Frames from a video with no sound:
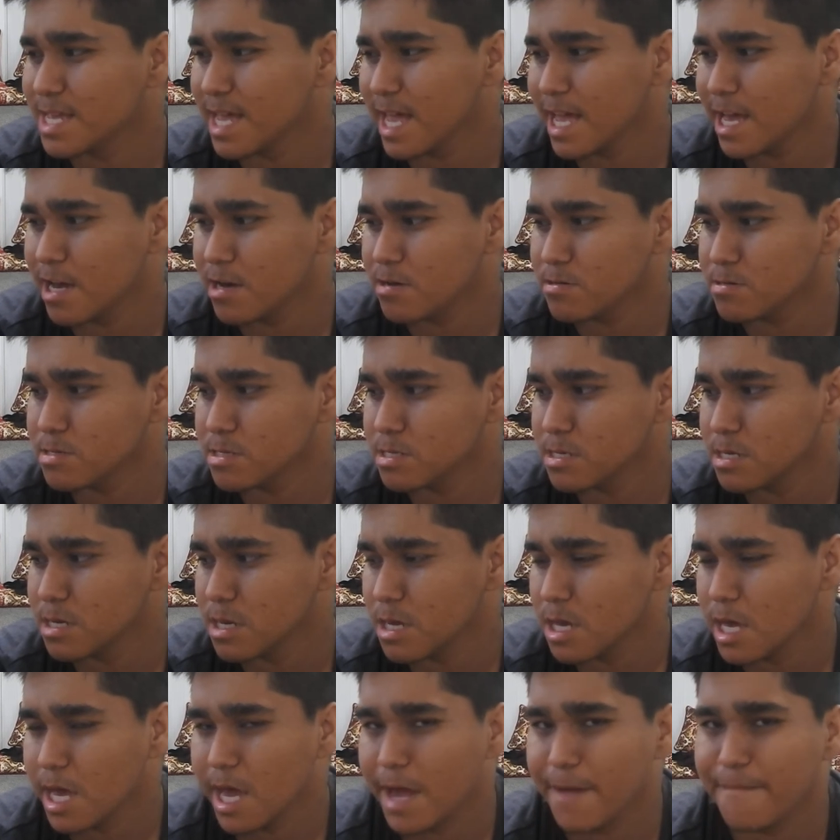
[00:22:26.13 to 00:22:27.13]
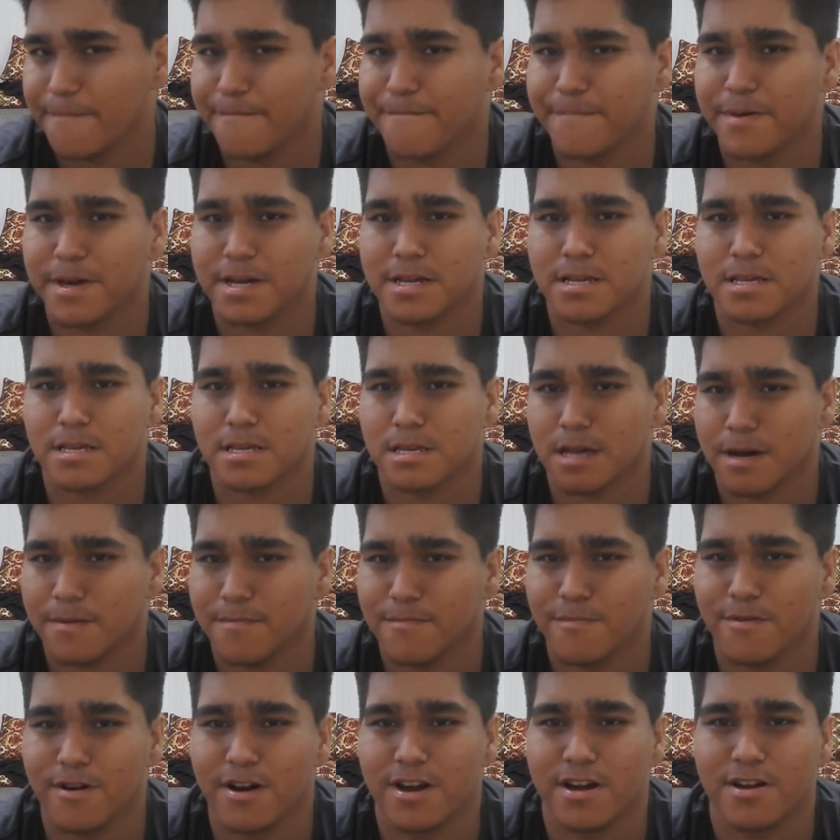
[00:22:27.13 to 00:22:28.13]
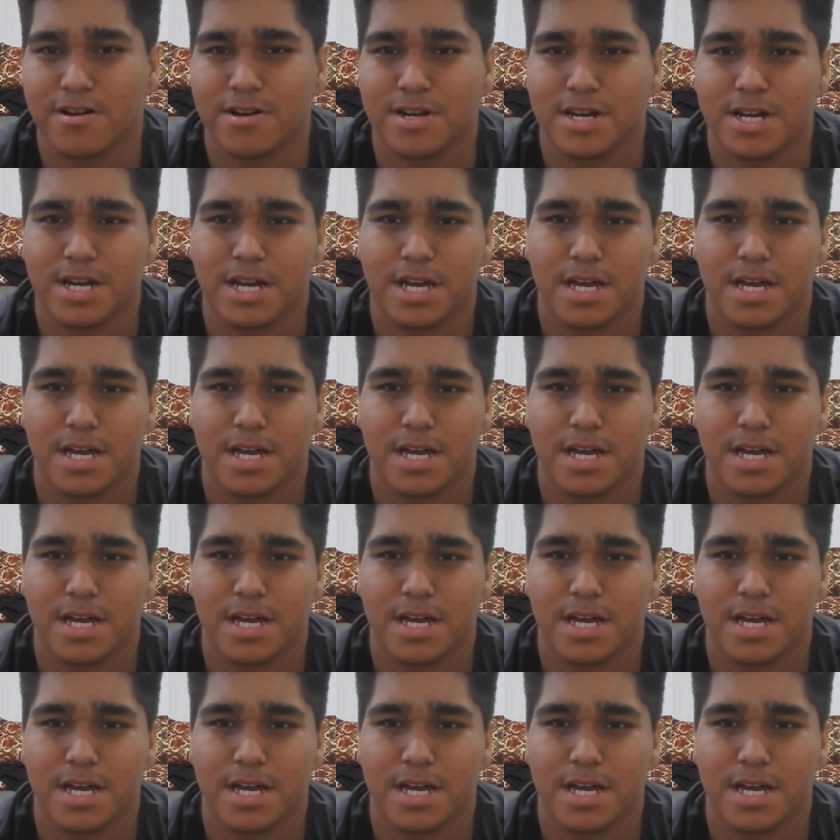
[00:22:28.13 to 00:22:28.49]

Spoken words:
house and pick somewhere